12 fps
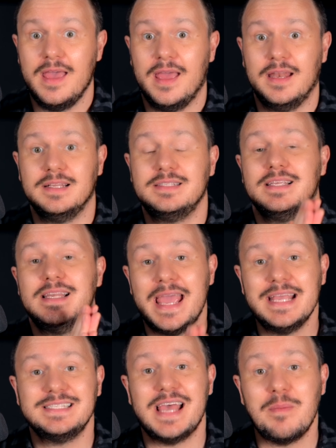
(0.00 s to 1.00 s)
And in
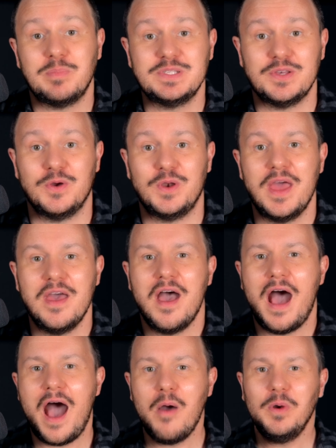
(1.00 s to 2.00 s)
today's episode,
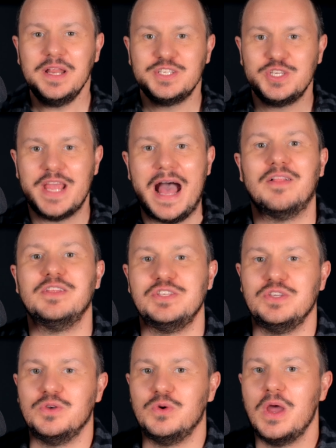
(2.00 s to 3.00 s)
I want to challenge
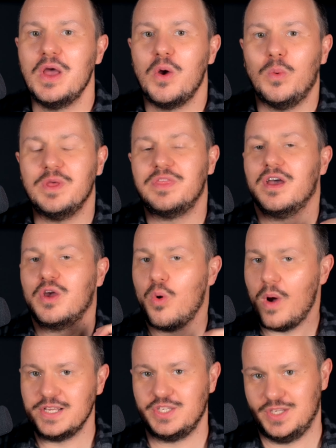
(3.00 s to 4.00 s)
you with a
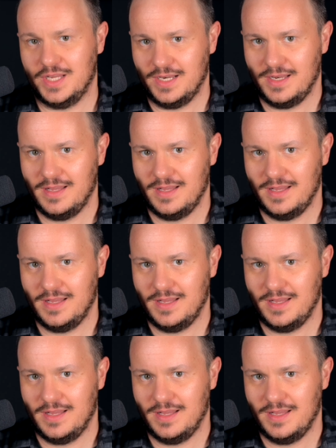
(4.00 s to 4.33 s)
question.